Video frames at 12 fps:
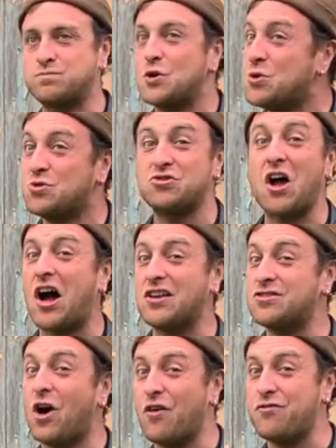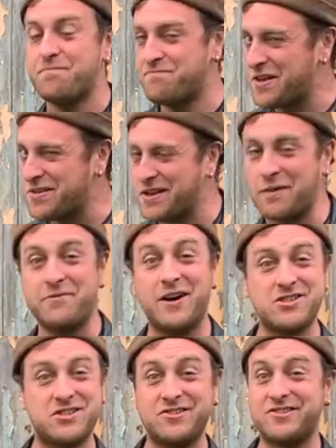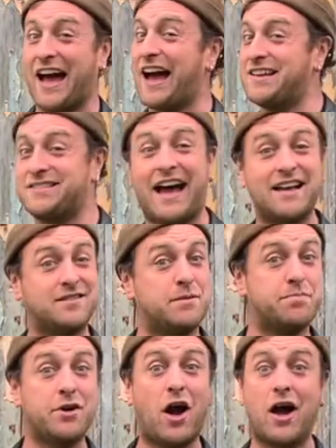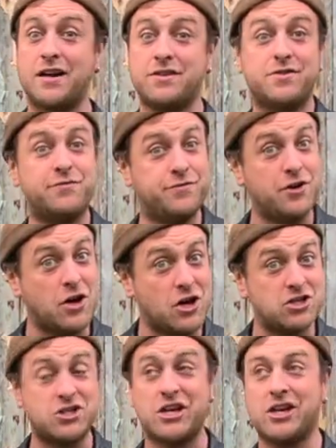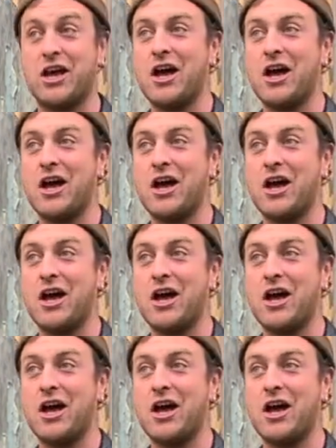who starts off in some versions as the bride, the virgin